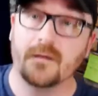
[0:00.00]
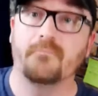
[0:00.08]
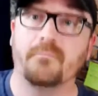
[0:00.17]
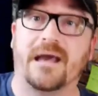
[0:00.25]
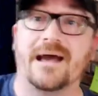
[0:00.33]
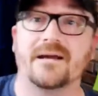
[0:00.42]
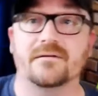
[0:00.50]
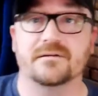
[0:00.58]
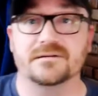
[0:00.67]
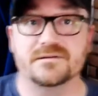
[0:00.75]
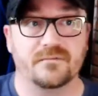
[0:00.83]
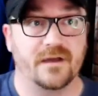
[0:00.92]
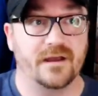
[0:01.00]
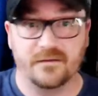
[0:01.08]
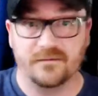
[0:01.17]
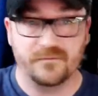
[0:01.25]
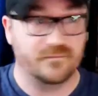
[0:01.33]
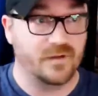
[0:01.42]
patterns right
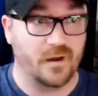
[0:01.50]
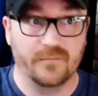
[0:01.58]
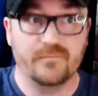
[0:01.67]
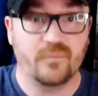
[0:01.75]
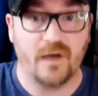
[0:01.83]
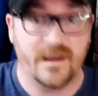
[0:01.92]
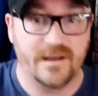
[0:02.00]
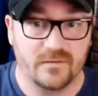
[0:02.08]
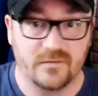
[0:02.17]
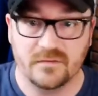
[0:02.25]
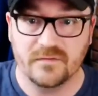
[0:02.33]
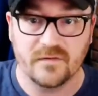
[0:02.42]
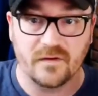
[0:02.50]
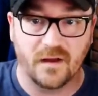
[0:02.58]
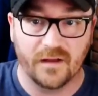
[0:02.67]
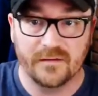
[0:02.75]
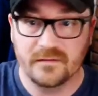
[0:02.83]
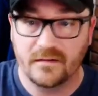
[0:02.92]
if you unbridled
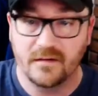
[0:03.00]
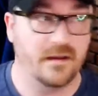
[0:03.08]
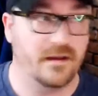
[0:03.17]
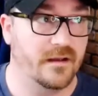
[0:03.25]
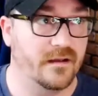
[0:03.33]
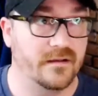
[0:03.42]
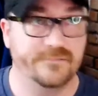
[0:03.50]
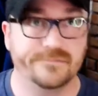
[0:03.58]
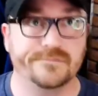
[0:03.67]
un uh,